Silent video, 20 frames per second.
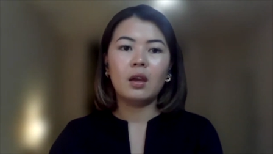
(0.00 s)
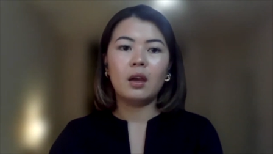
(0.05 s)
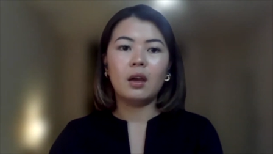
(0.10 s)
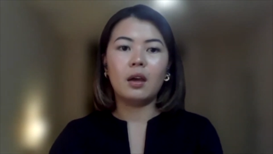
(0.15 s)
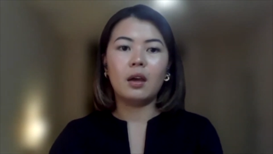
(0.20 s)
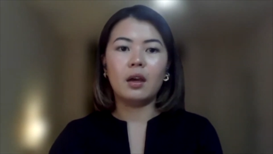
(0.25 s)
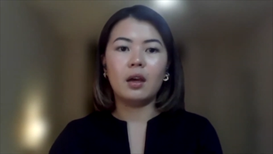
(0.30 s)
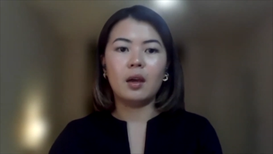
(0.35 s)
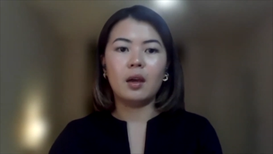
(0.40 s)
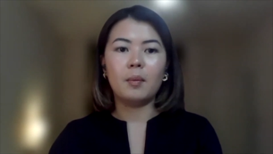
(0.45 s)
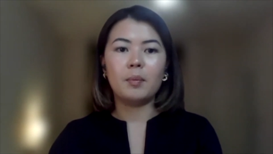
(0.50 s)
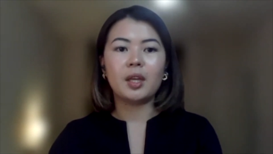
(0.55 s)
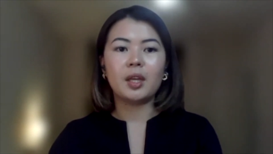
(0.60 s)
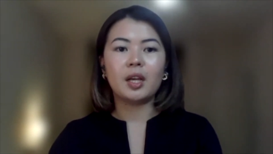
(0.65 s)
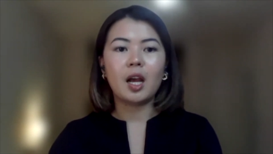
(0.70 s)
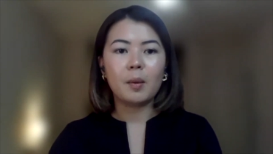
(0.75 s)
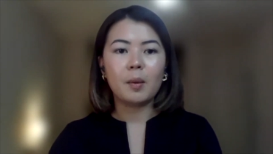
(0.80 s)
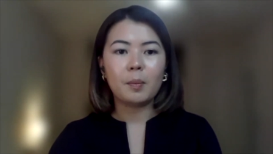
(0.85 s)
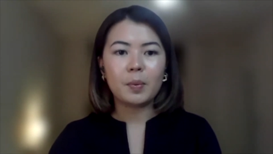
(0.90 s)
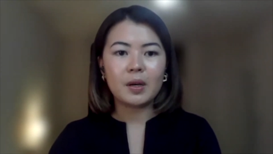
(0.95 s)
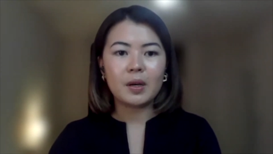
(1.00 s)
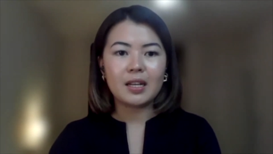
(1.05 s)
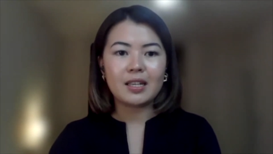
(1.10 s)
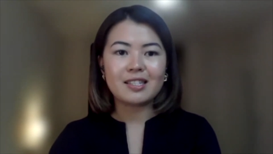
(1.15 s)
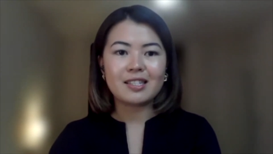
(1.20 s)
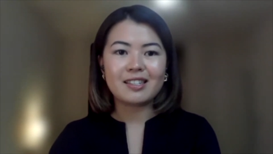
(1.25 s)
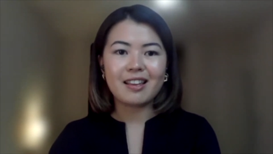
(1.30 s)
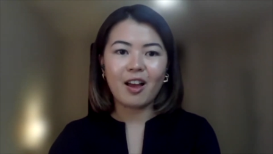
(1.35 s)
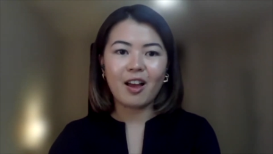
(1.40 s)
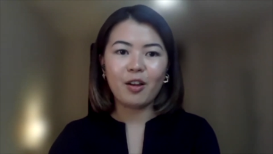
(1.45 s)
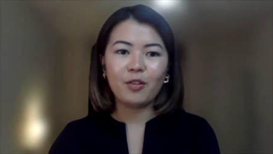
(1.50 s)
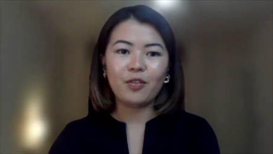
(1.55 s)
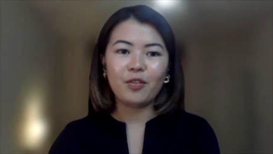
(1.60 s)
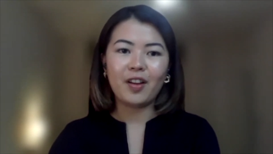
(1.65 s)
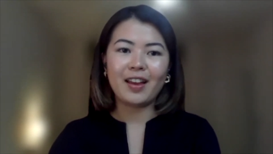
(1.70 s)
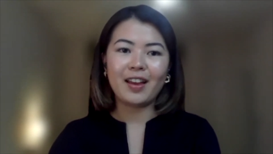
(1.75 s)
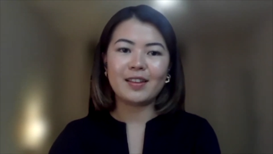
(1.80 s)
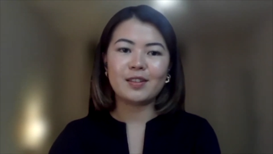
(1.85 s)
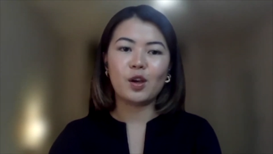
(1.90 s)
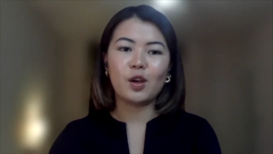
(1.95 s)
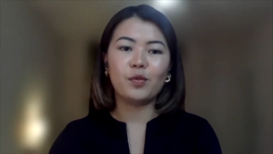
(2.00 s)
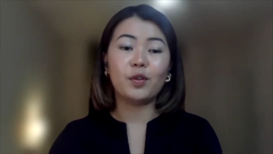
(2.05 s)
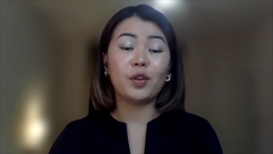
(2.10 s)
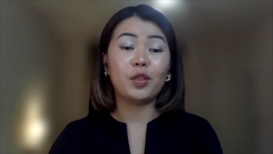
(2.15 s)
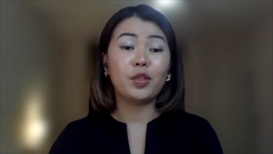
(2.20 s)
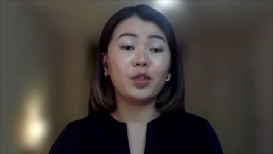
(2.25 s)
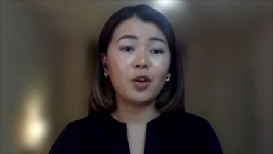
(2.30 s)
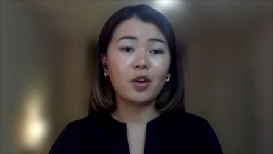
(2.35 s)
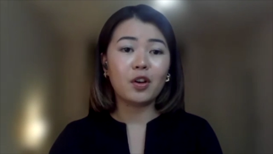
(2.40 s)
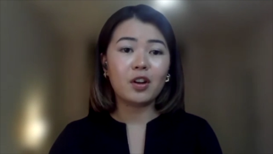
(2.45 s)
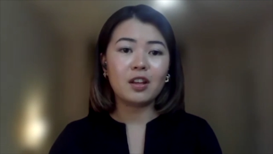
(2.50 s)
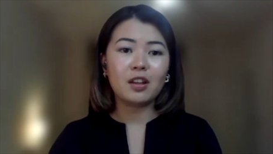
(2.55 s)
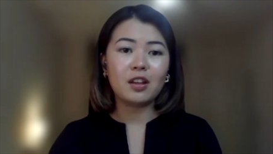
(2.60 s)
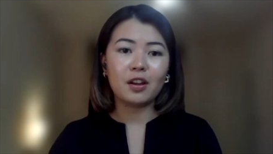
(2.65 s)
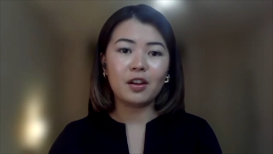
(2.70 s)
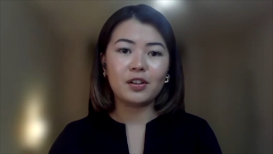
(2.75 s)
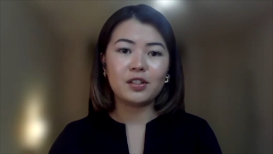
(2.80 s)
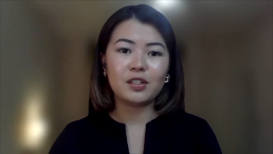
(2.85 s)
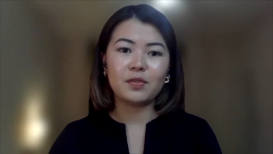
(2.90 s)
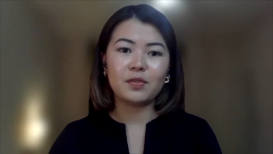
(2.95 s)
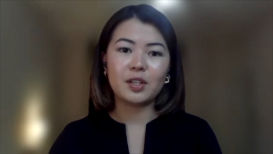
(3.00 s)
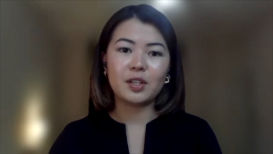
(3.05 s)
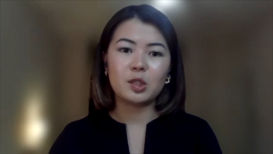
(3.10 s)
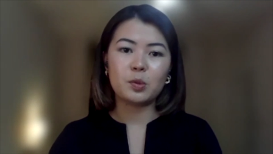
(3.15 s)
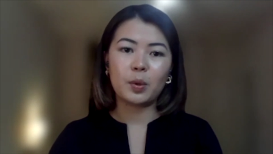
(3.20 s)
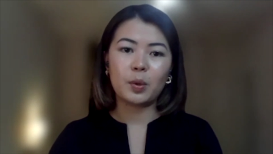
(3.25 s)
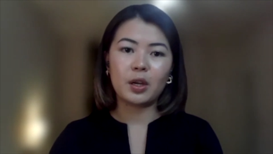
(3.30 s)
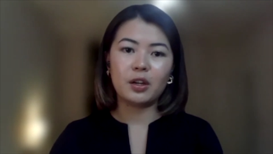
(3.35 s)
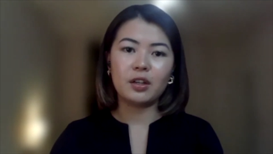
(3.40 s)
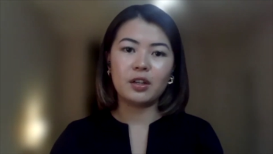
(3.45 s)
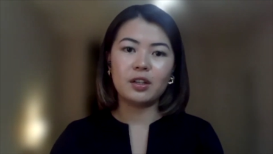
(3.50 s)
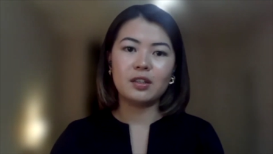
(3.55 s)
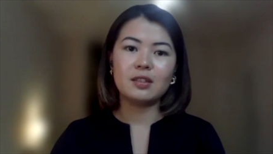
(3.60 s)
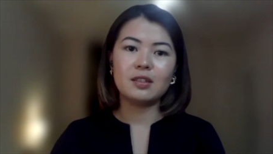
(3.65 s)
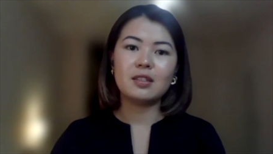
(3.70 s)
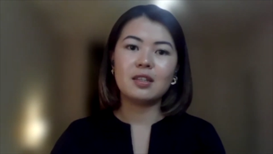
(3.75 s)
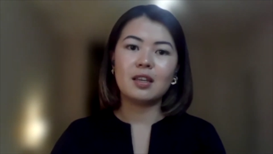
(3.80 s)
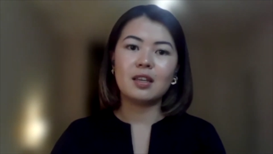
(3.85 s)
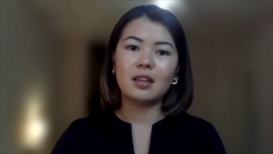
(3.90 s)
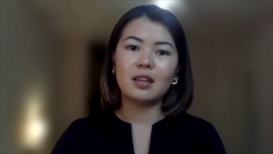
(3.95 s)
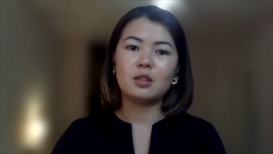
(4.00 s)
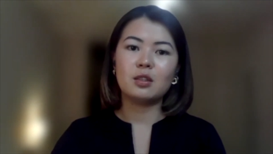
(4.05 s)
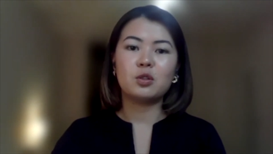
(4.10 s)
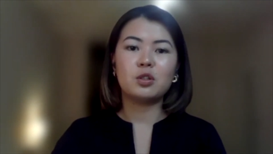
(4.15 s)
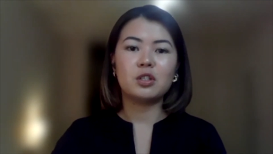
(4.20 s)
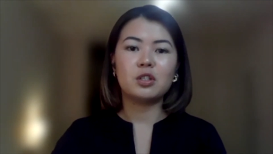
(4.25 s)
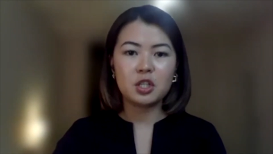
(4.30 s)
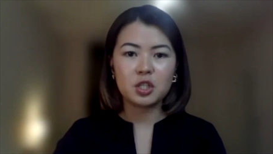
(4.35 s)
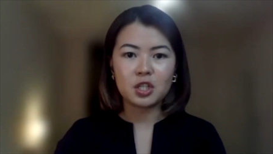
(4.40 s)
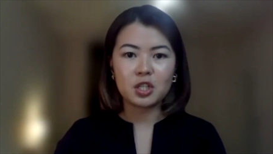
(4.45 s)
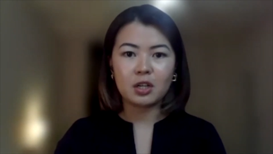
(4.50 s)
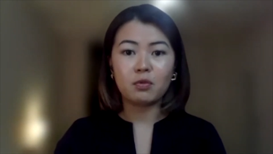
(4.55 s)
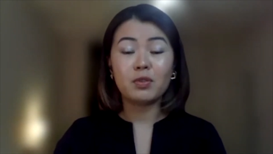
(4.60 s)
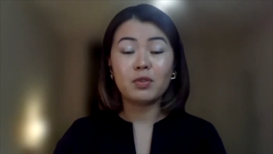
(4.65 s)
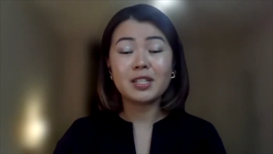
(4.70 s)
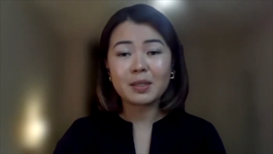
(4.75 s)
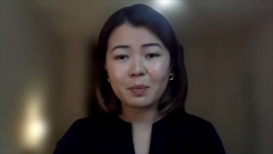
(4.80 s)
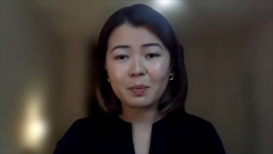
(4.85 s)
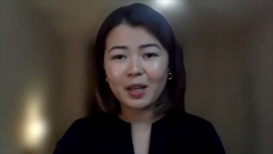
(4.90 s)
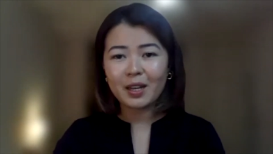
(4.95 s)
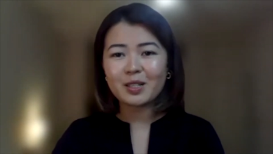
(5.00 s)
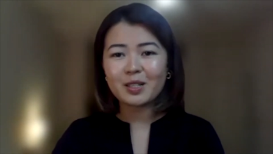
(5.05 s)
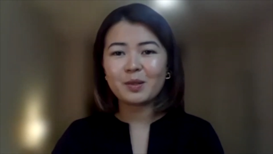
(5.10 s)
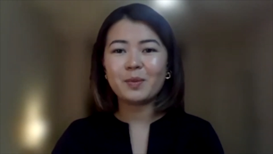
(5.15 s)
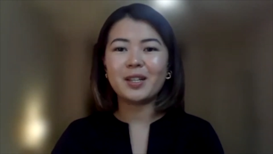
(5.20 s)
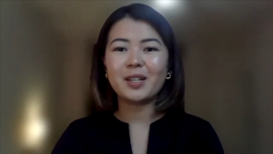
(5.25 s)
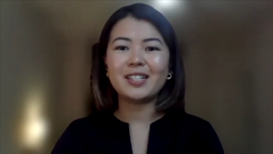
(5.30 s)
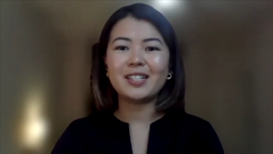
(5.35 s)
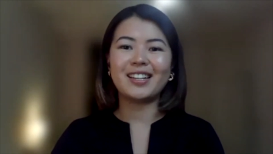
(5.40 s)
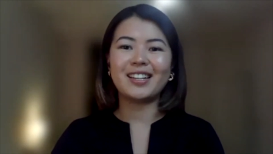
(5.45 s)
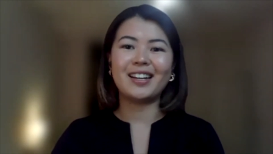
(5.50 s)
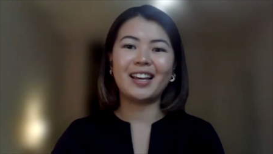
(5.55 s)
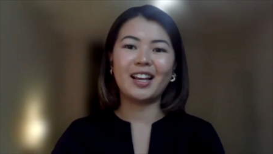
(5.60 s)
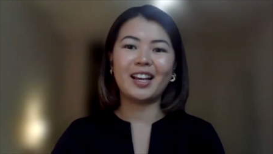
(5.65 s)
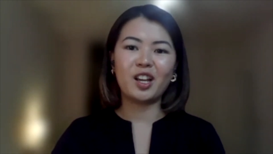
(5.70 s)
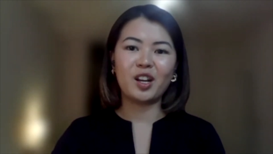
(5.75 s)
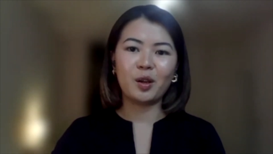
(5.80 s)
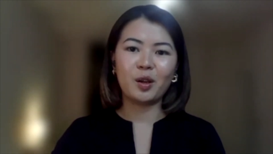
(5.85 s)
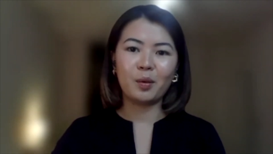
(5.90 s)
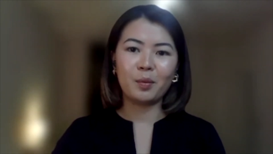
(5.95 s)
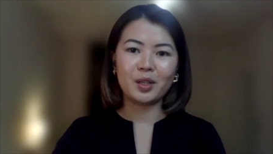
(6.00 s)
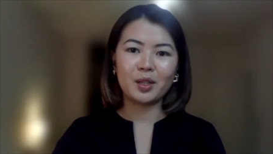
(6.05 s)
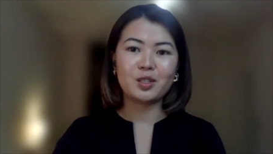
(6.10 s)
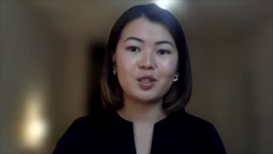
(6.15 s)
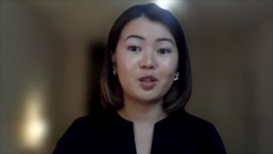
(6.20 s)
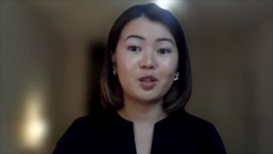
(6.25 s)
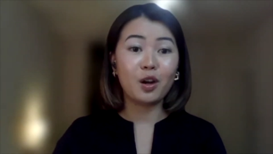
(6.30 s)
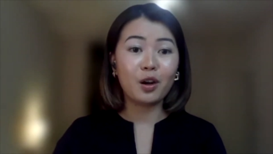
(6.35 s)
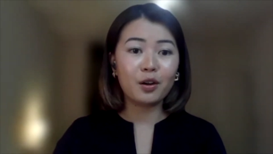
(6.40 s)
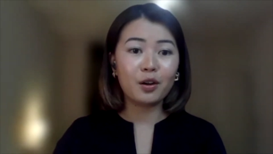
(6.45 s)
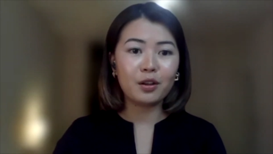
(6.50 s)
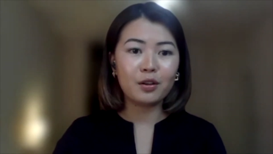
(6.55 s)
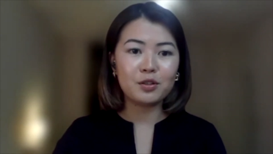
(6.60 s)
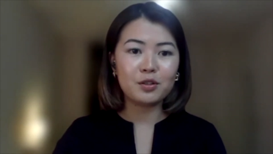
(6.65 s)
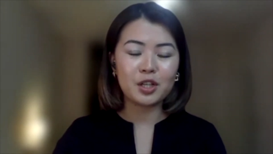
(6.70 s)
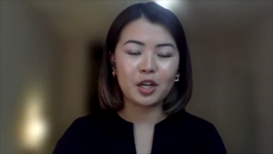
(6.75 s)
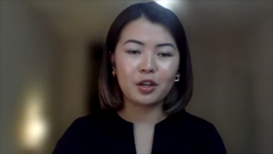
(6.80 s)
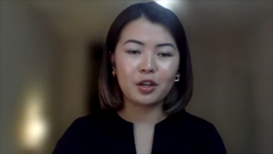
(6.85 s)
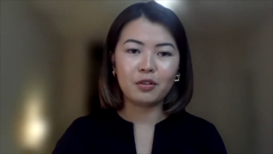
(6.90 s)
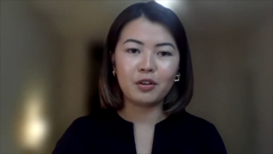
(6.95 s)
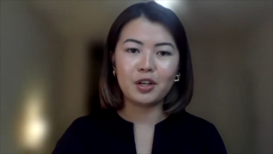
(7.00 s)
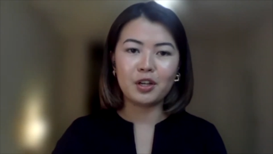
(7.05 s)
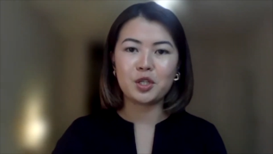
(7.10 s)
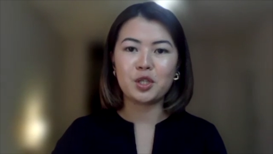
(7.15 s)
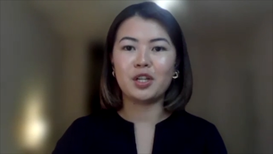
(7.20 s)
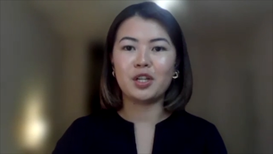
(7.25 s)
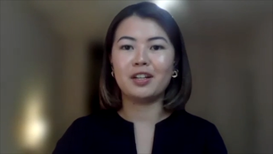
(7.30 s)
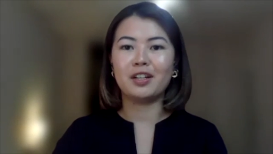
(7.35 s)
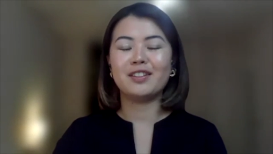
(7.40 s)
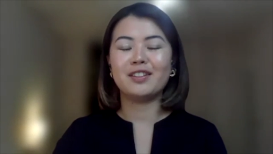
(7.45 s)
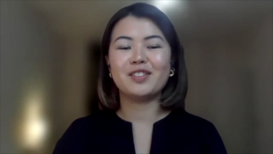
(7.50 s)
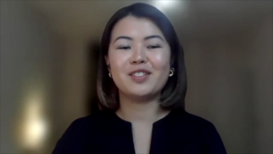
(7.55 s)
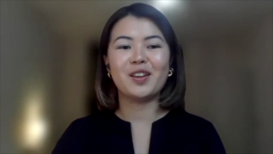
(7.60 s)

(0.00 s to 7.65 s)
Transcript: Um, the company itself has over 30 years of experience in strategic risk management and economic scenario generation.